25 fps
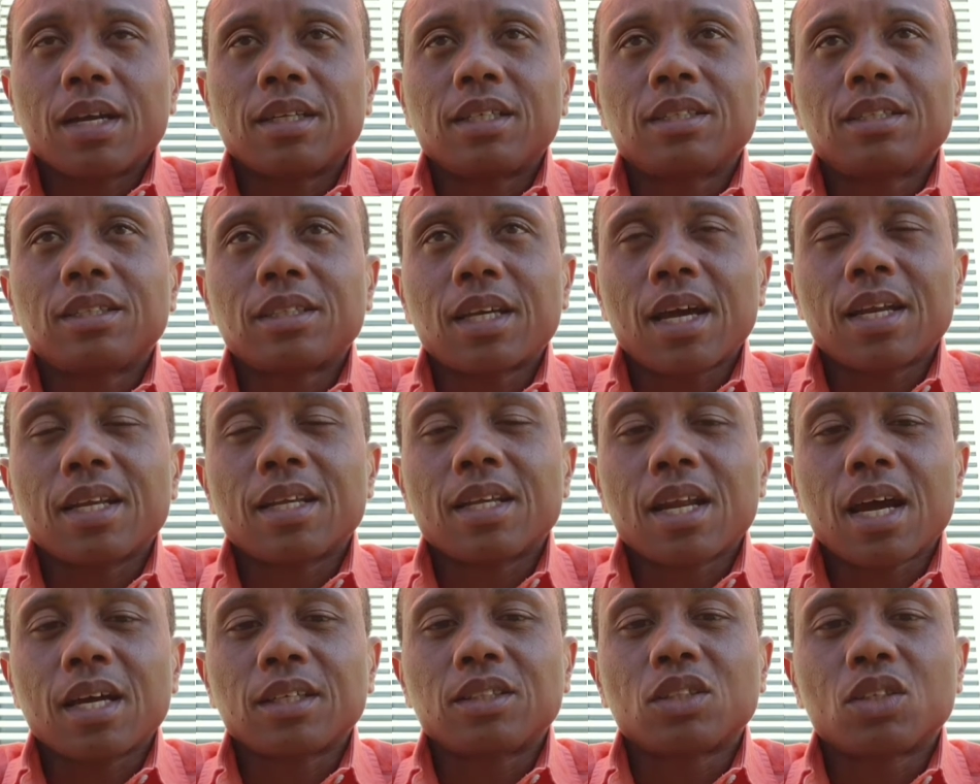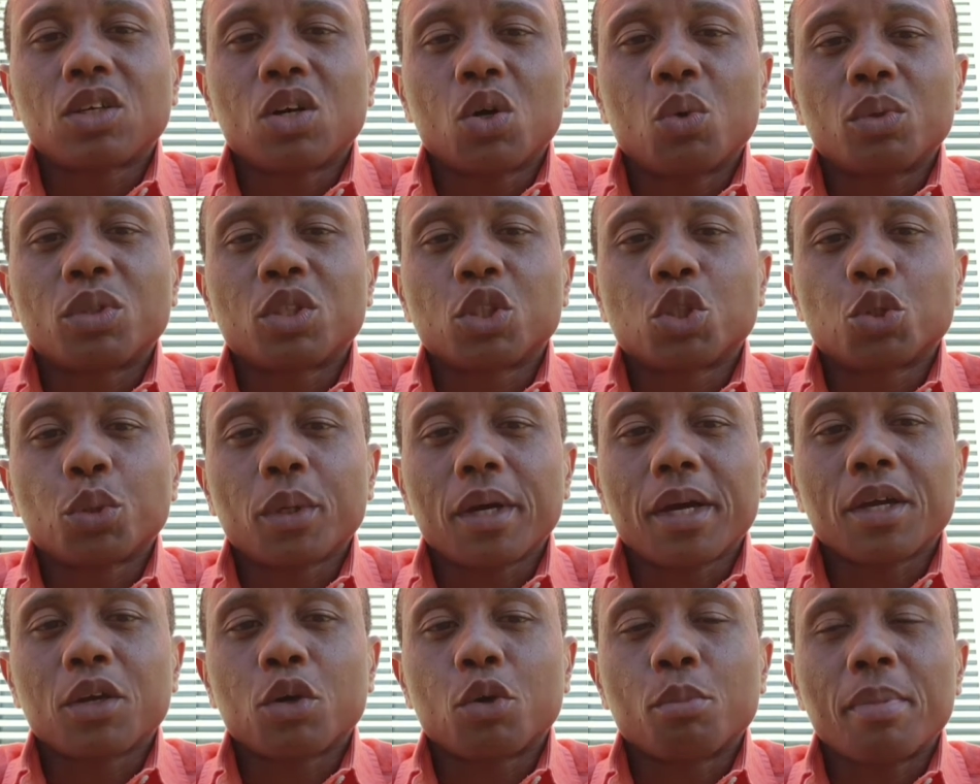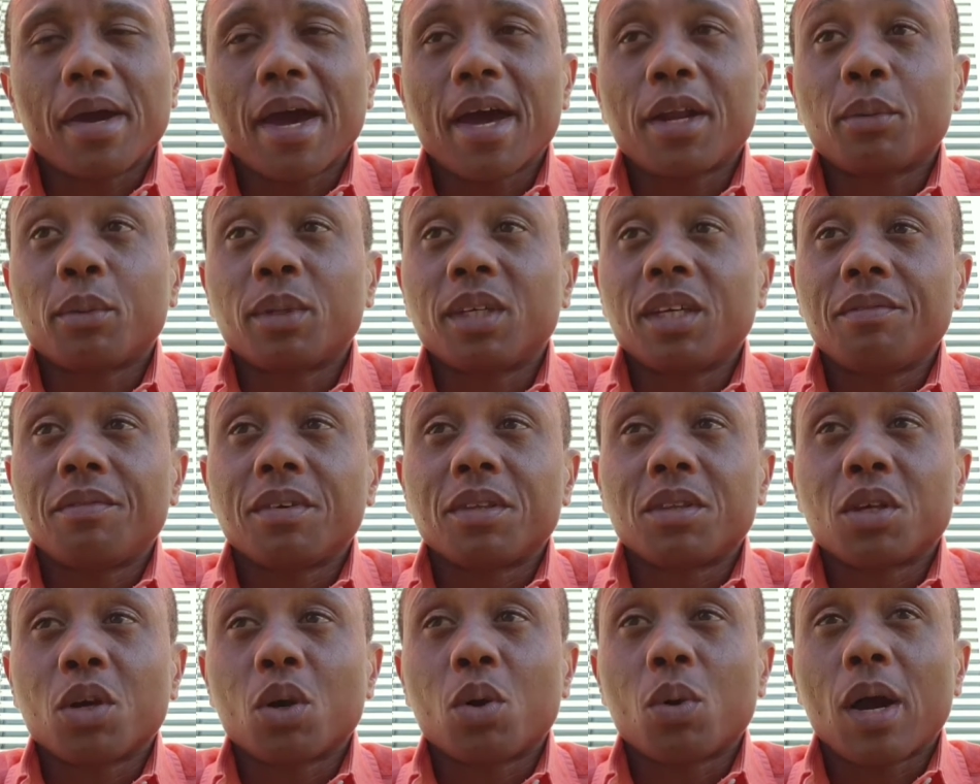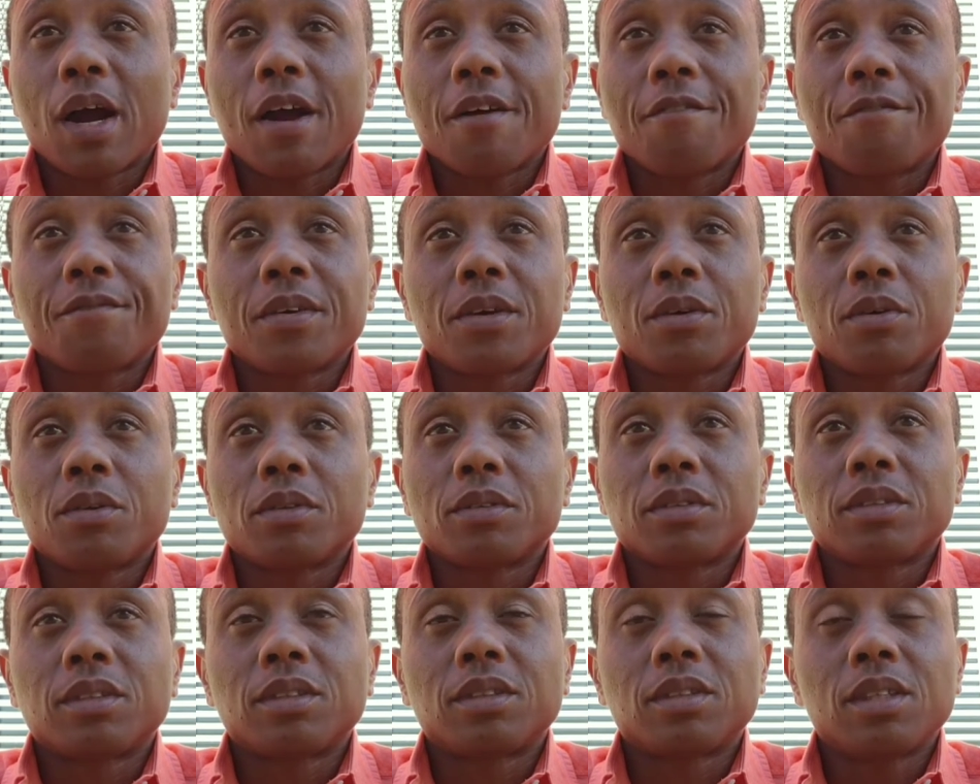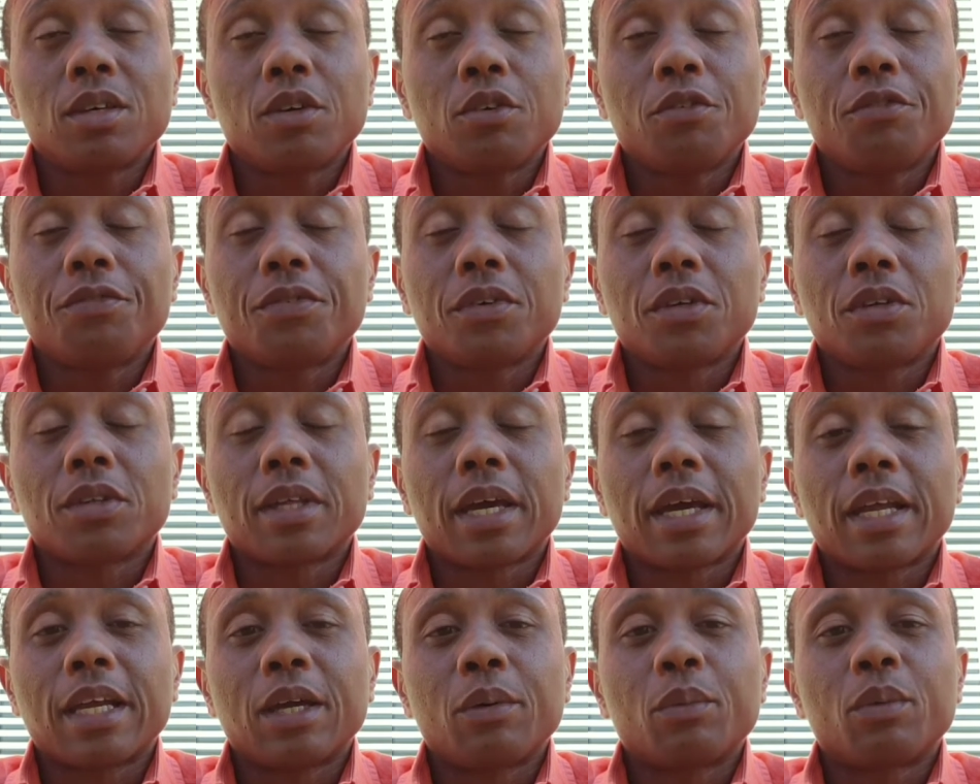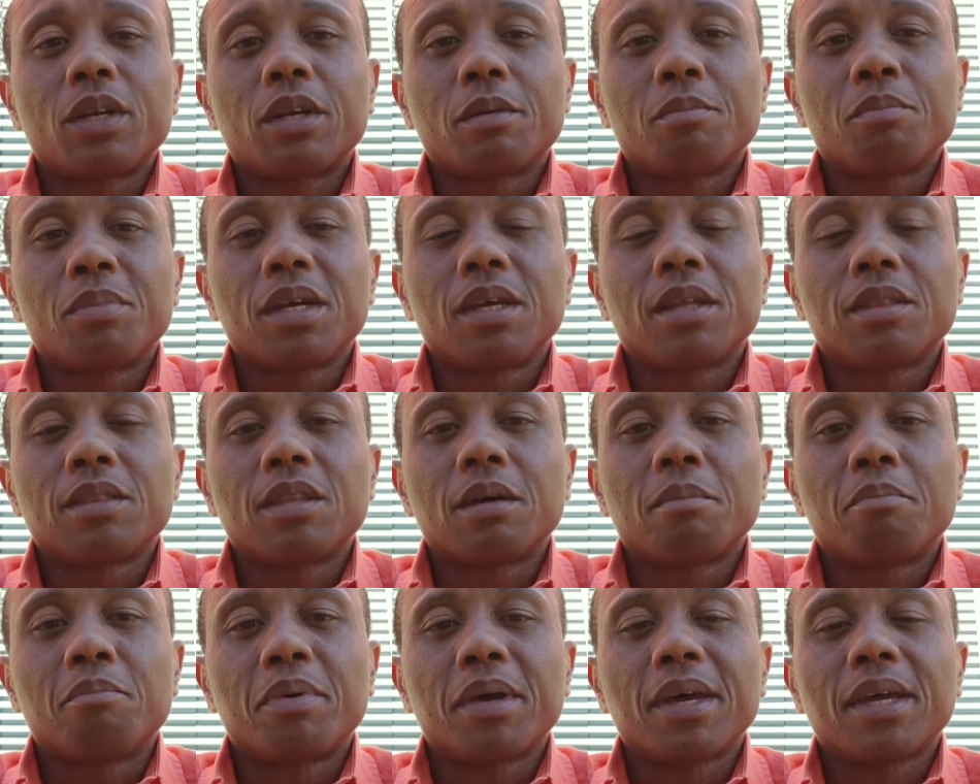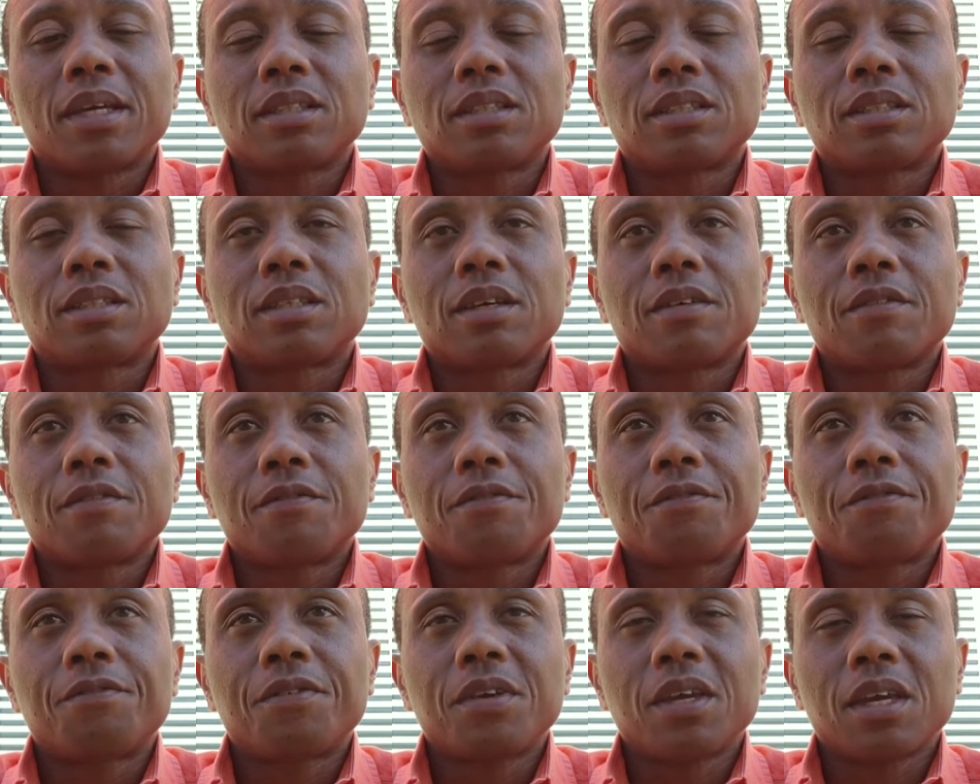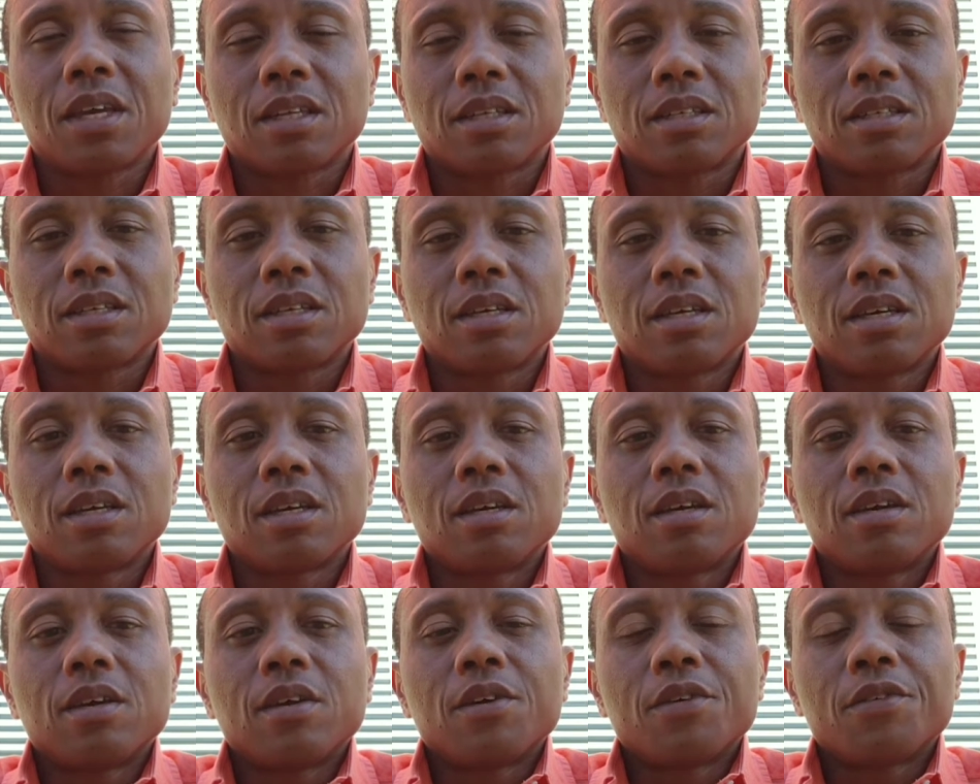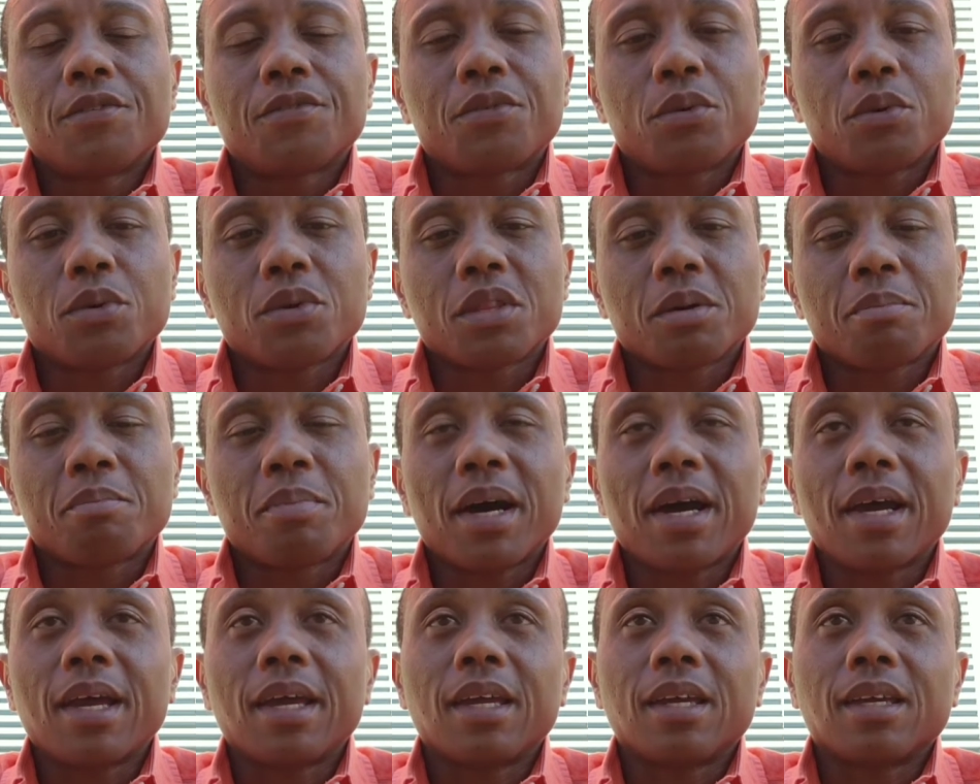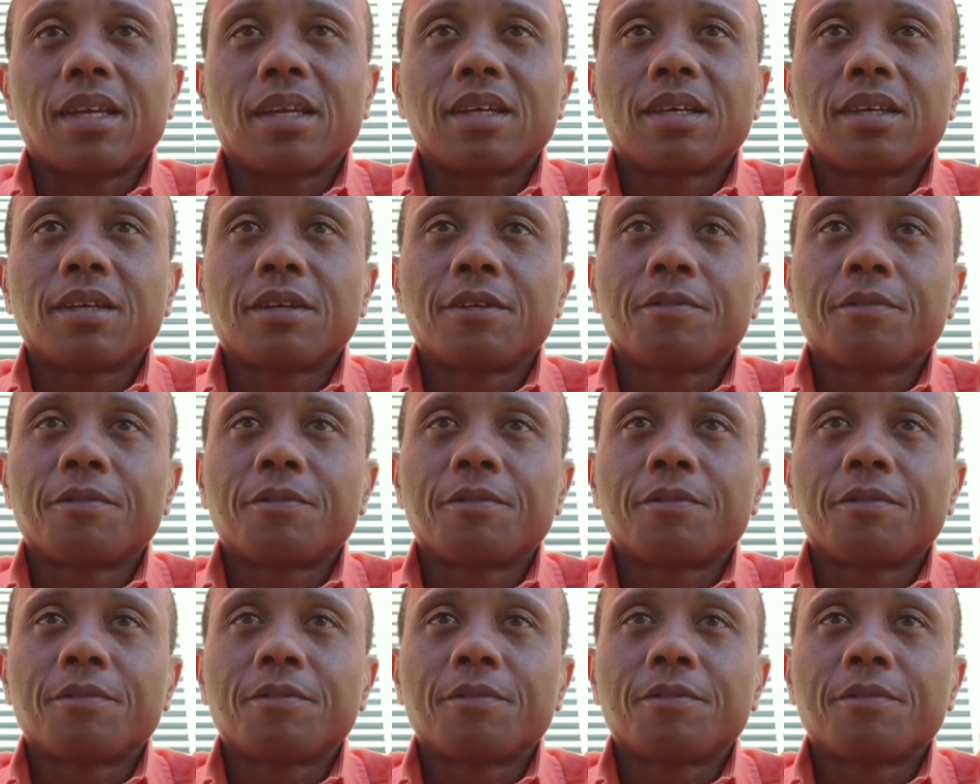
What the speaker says: I decided not to go with the triangle battery, even though I still feel that it would have been the best fit for the bike.